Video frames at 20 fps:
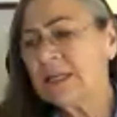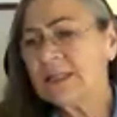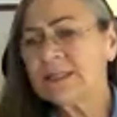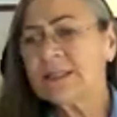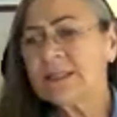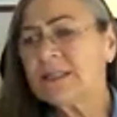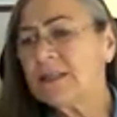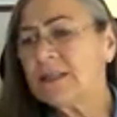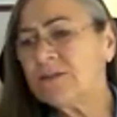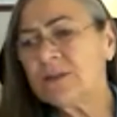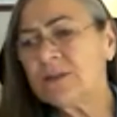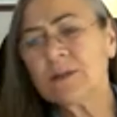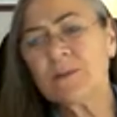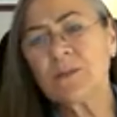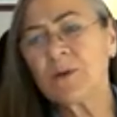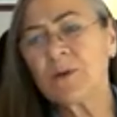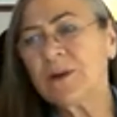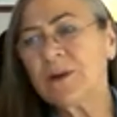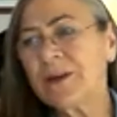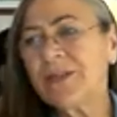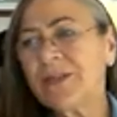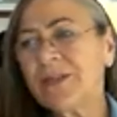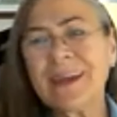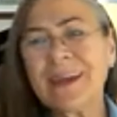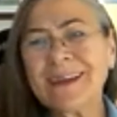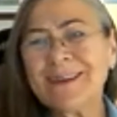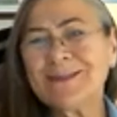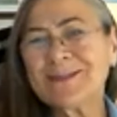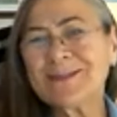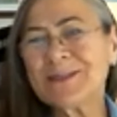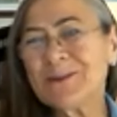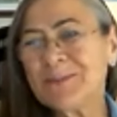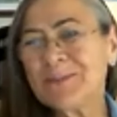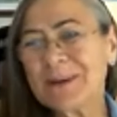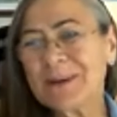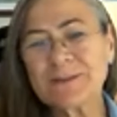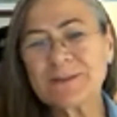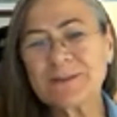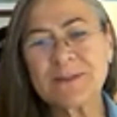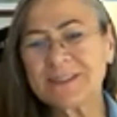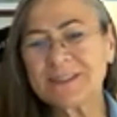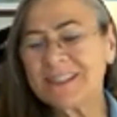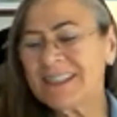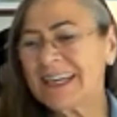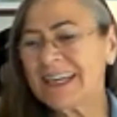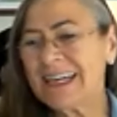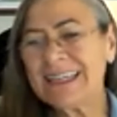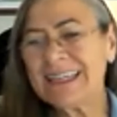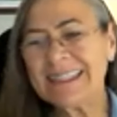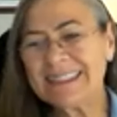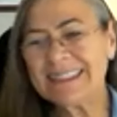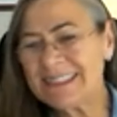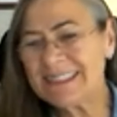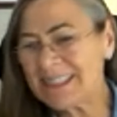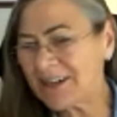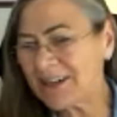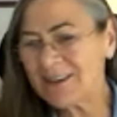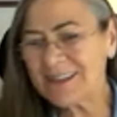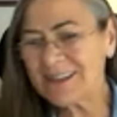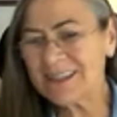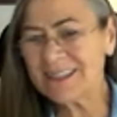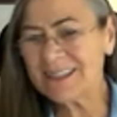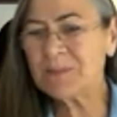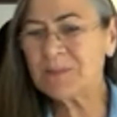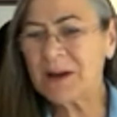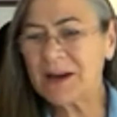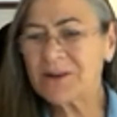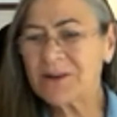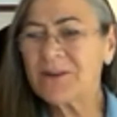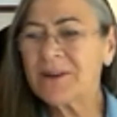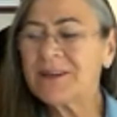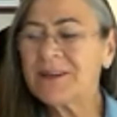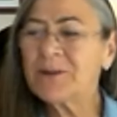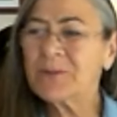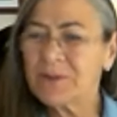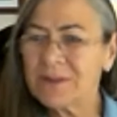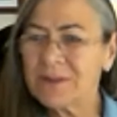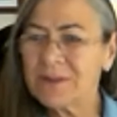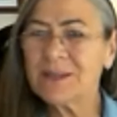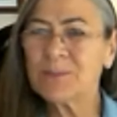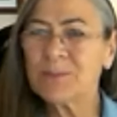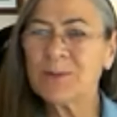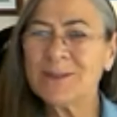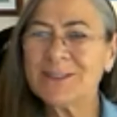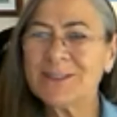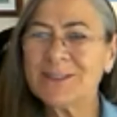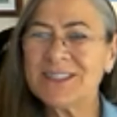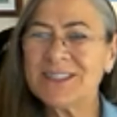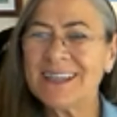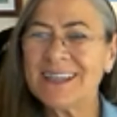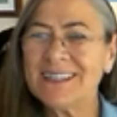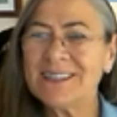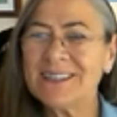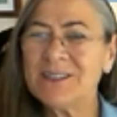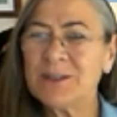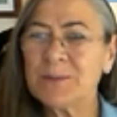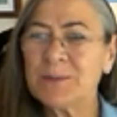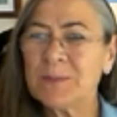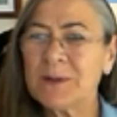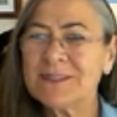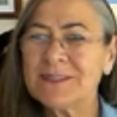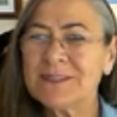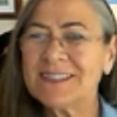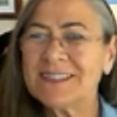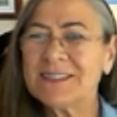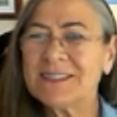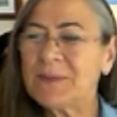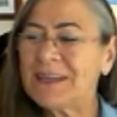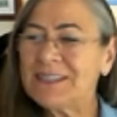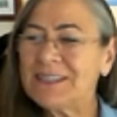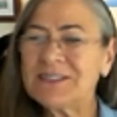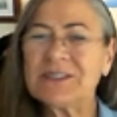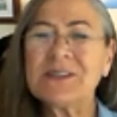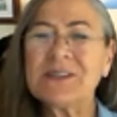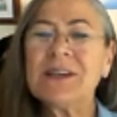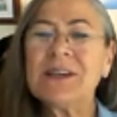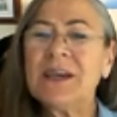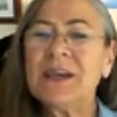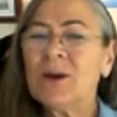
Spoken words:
Stephen and Maria, thank you so much for today. And Derek as moderator, really appreciated your participation.